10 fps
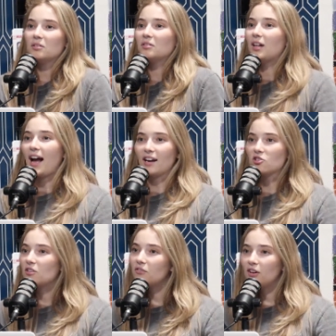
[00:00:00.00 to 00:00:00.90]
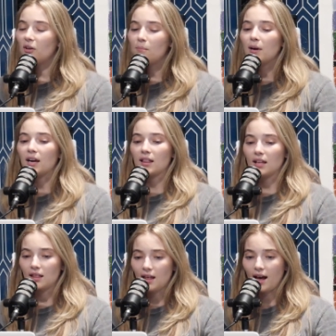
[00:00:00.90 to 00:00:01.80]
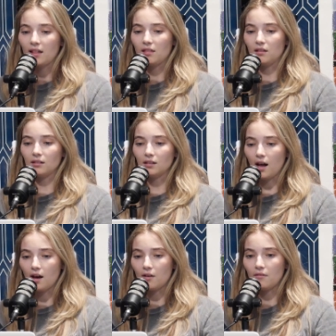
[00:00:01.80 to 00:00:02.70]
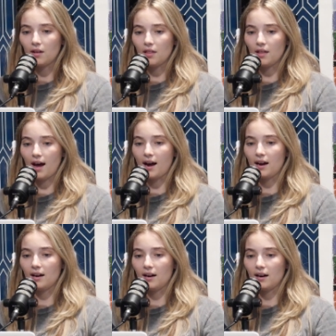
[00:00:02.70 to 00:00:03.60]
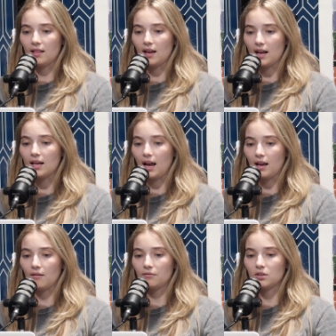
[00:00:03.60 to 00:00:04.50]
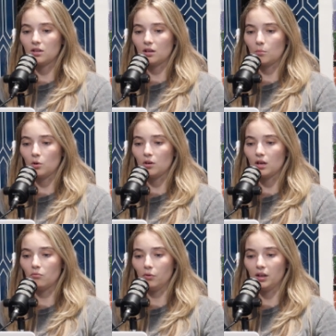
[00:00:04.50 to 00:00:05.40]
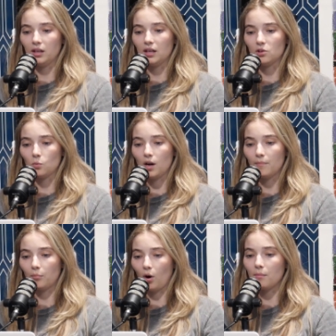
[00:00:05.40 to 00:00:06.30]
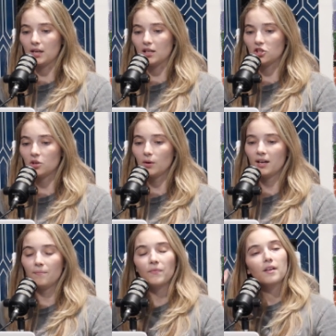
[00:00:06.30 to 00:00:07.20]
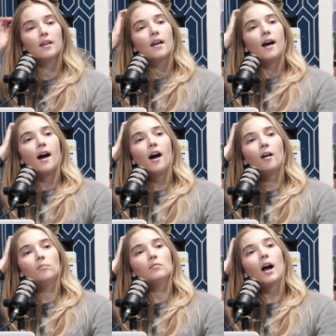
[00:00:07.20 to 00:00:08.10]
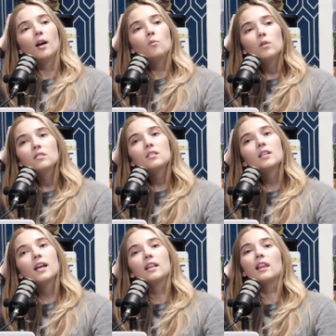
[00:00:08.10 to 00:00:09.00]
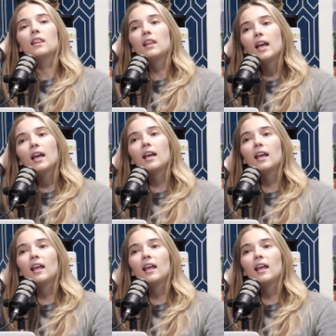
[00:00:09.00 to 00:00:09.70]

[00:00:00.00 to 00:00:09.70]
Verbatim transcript: action film, but I think that the love that they gave to the community really is what brought me into it. I will say the thing